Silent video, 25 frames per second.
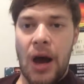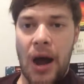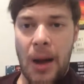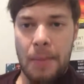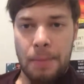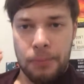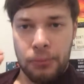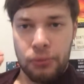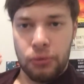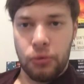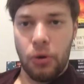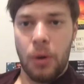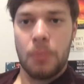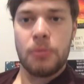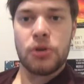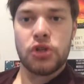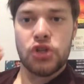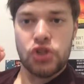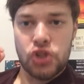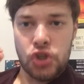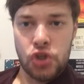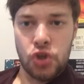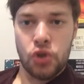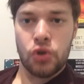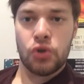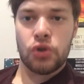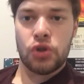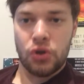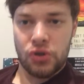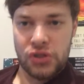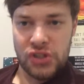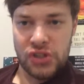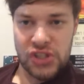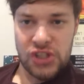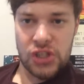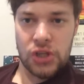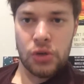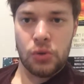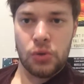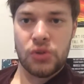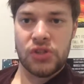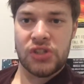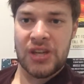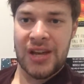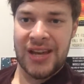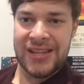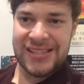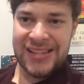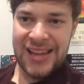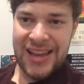I promise you your skill
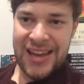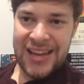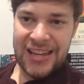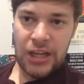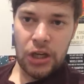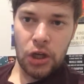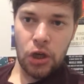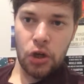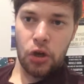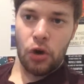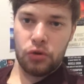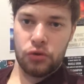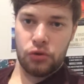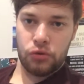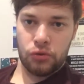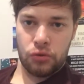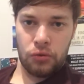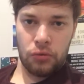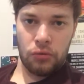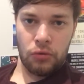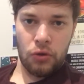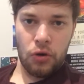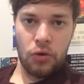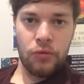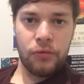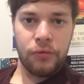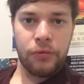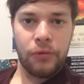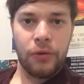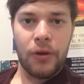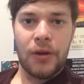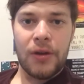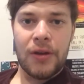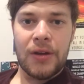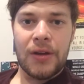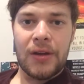sets can go through the roof.